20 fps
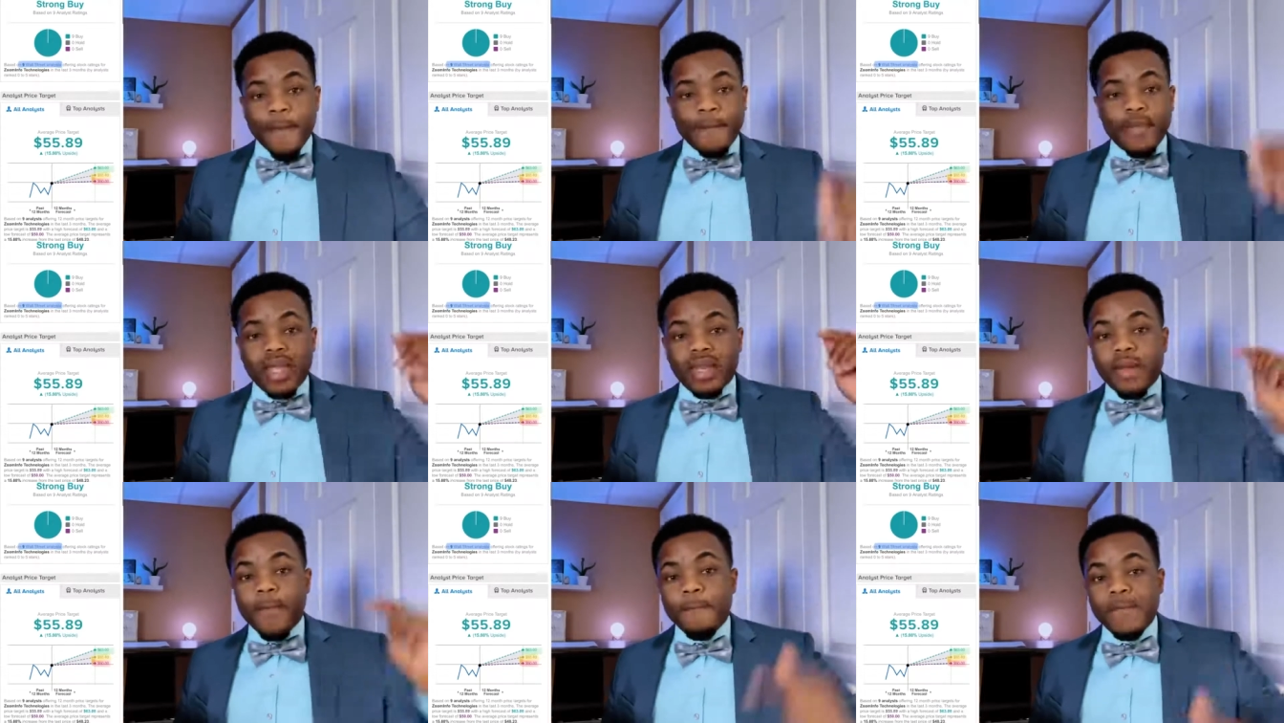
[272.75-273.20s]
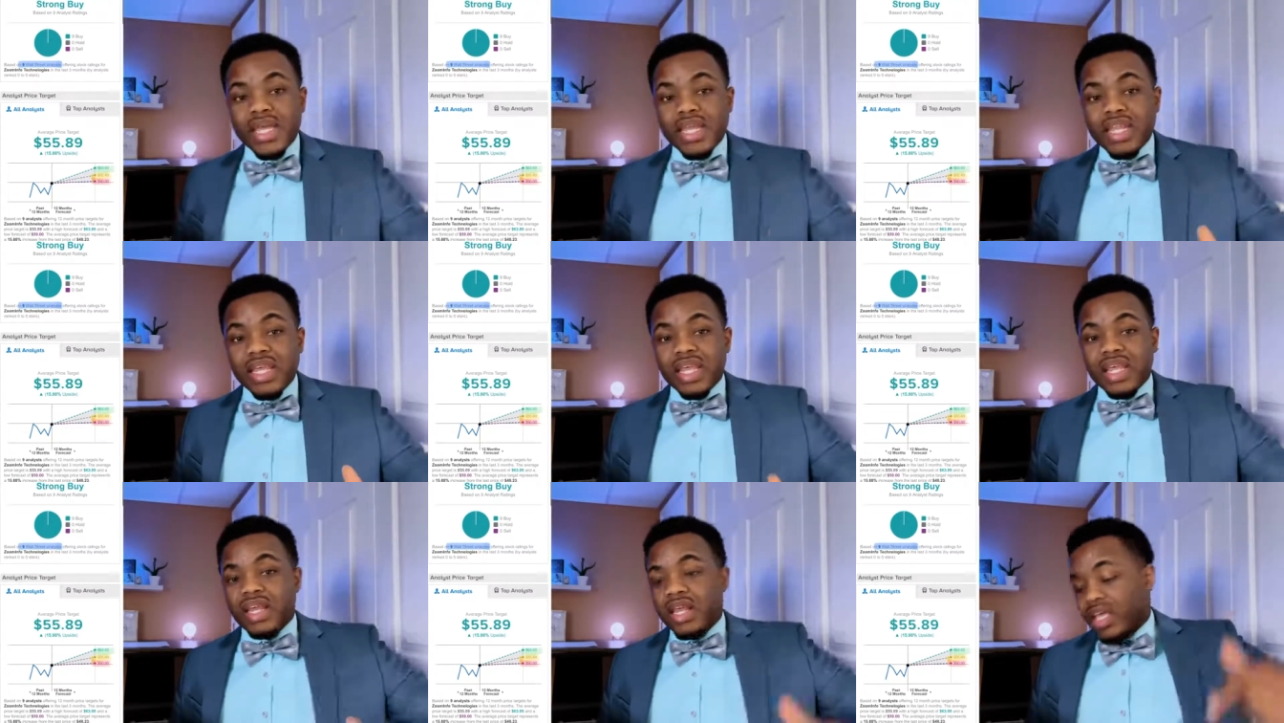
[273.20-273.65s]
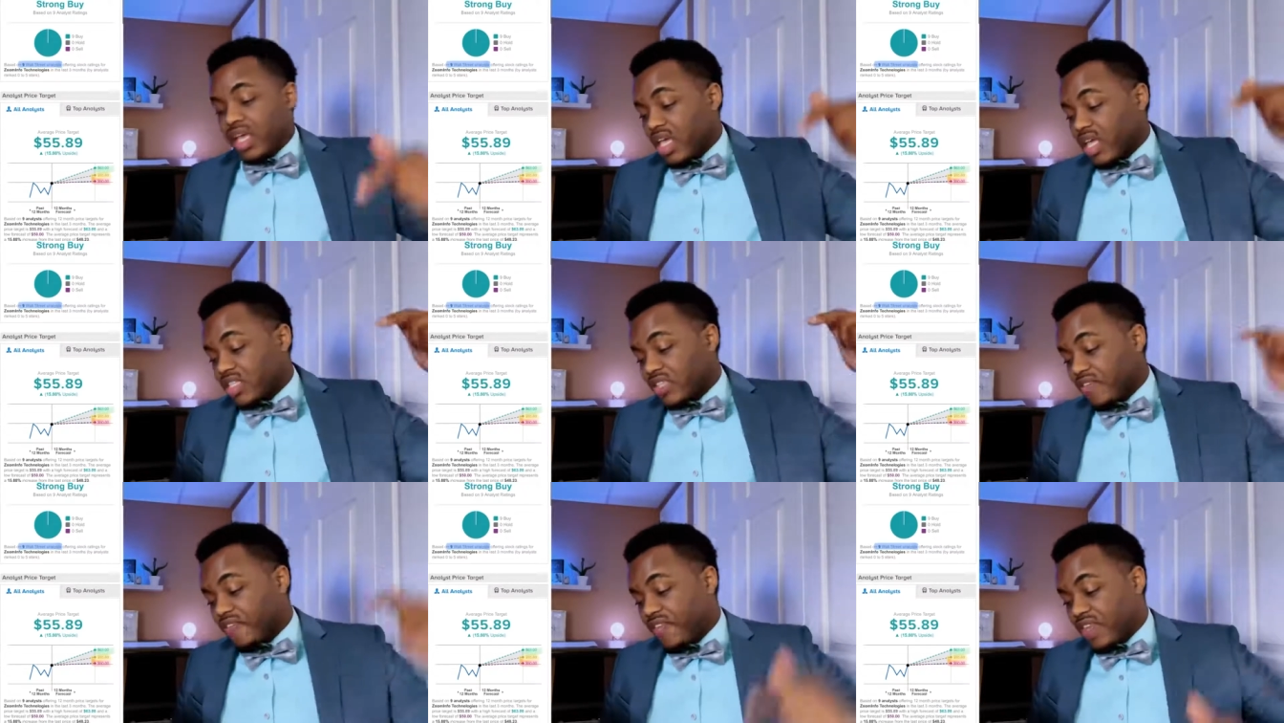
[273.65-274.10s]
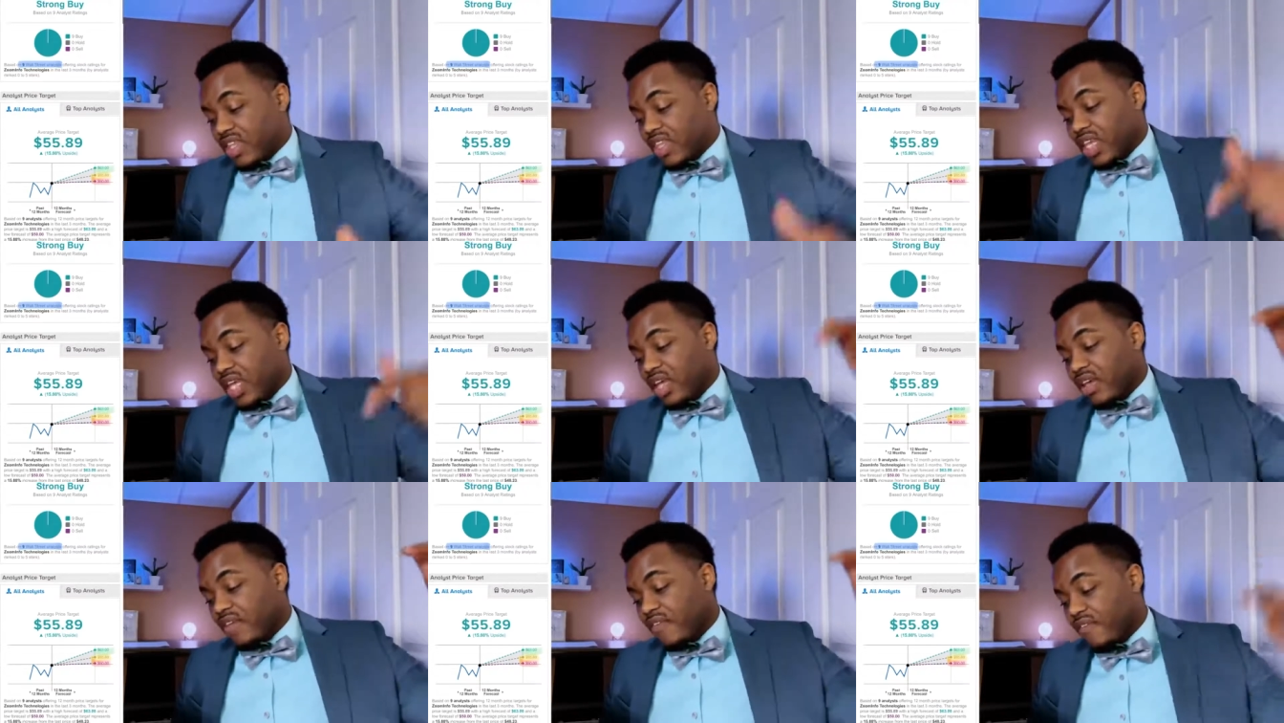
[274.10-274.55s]
and the median is
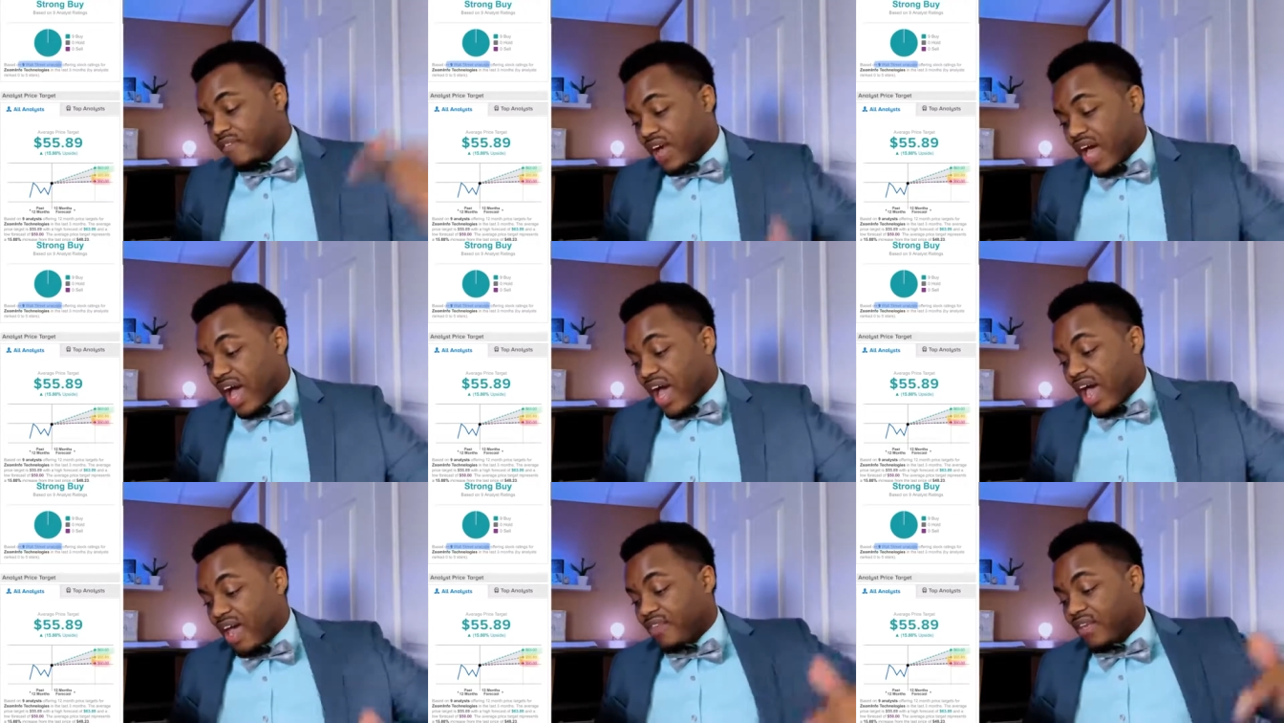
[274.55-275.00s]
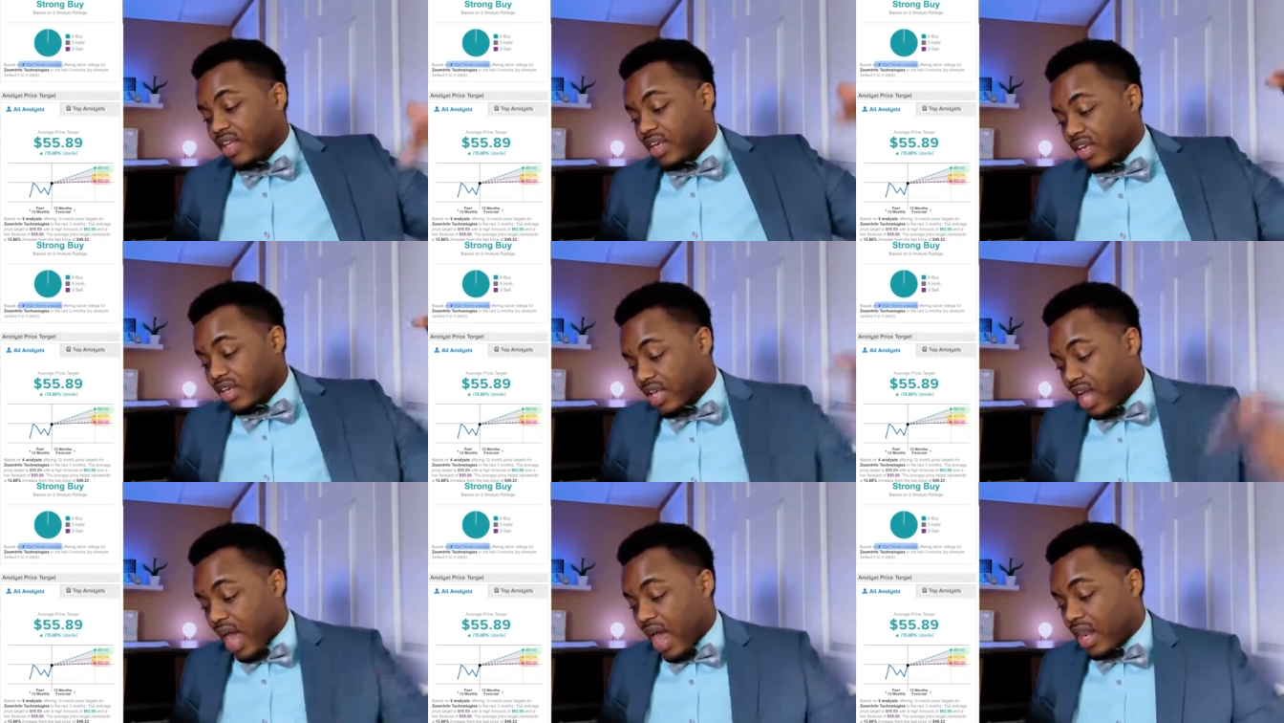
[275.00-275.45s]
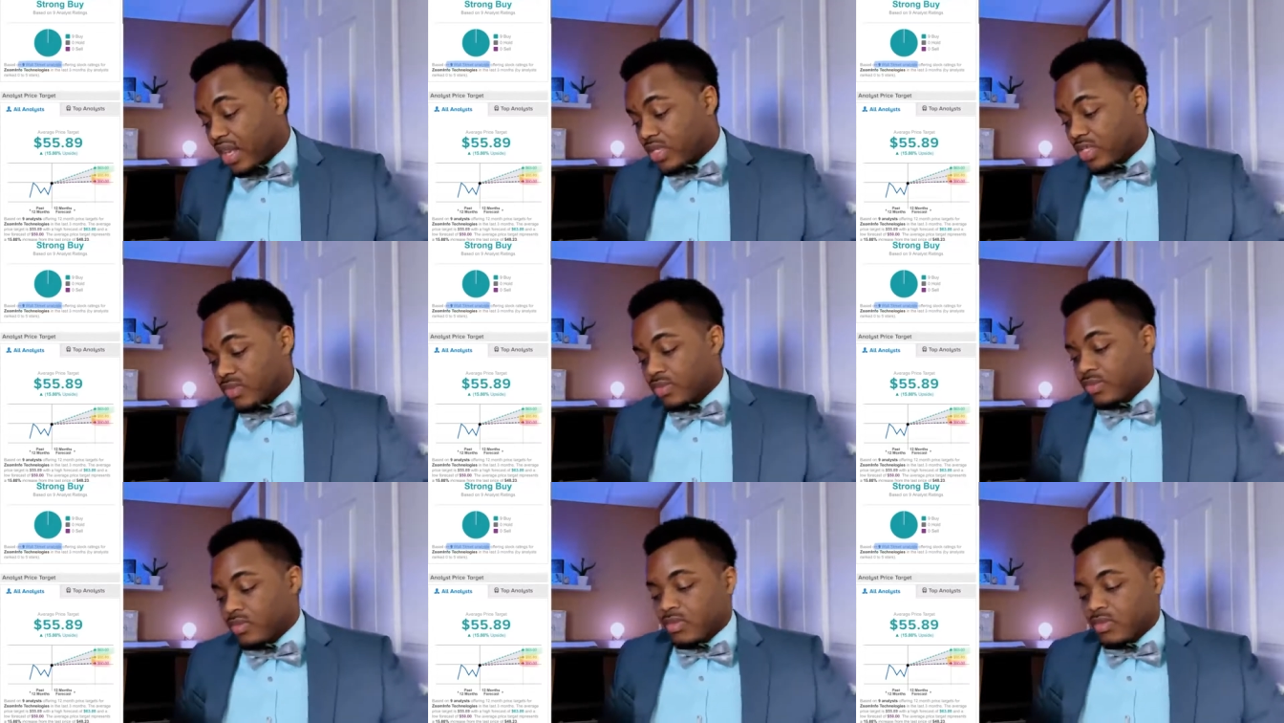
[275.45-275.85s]
$55.